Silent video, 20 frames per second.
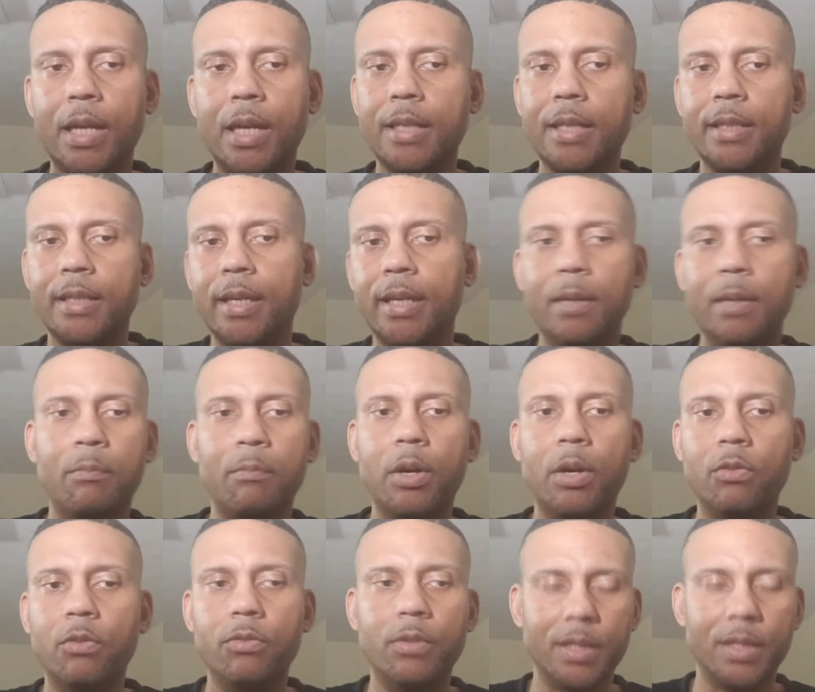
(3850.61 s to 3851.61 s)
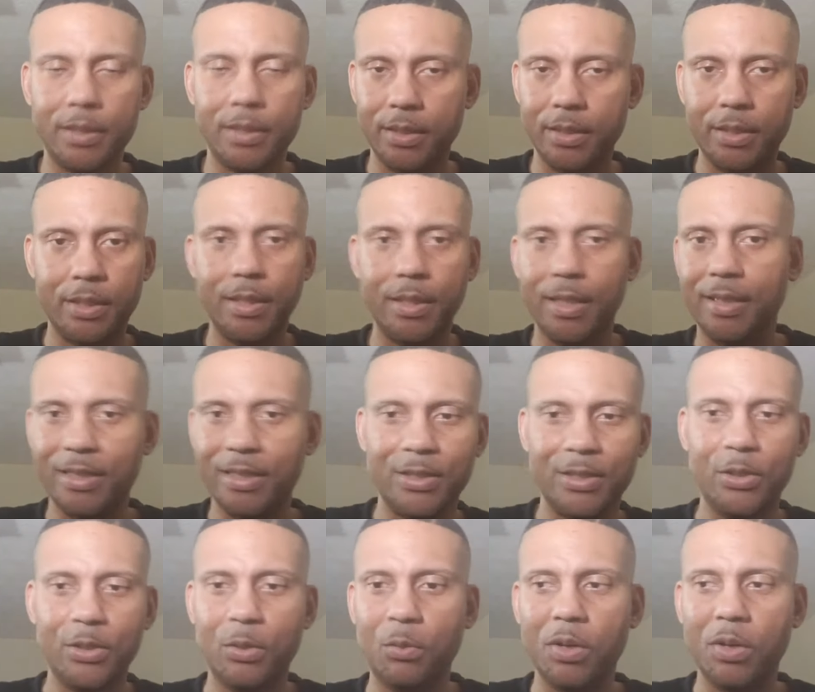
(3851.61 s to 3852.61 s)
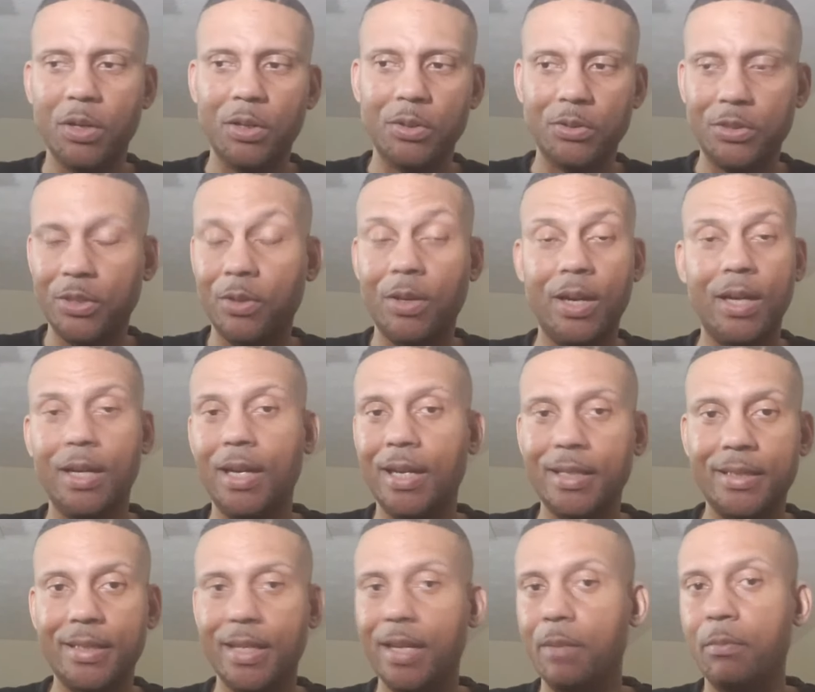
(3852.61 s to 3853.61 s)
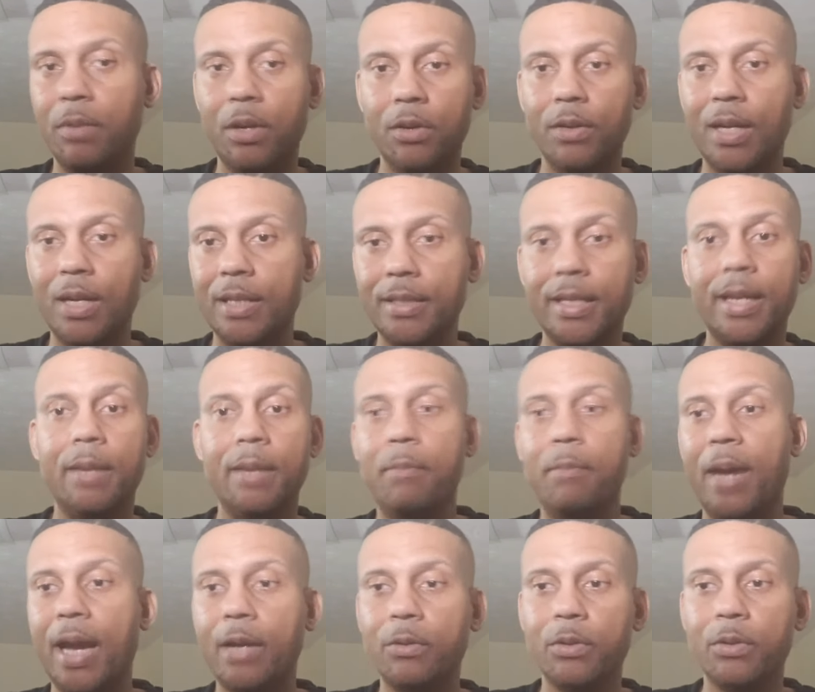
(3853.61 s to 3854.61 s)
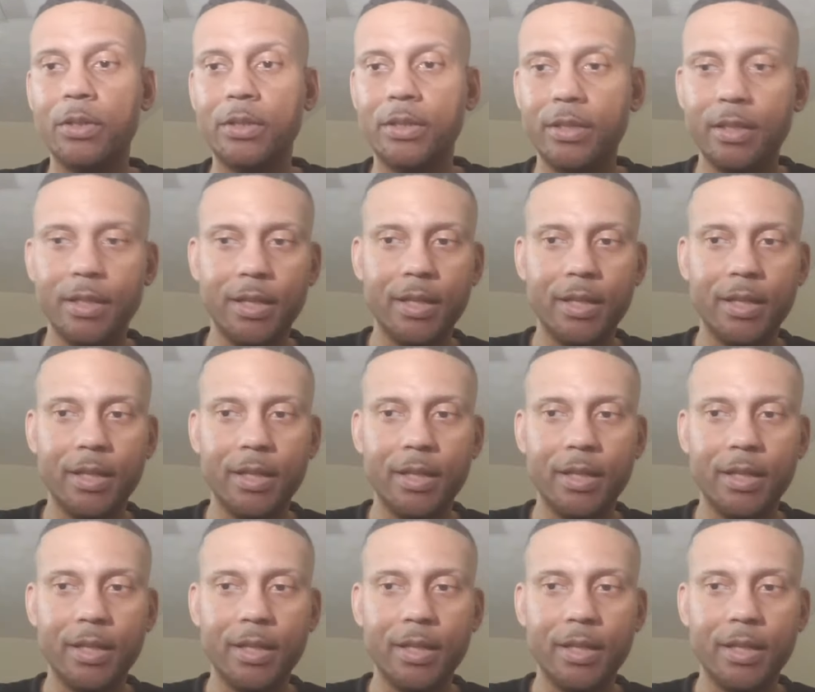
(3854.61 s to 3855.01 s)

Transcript: I say it both because it's connected to the world. So I say both. I say it backwards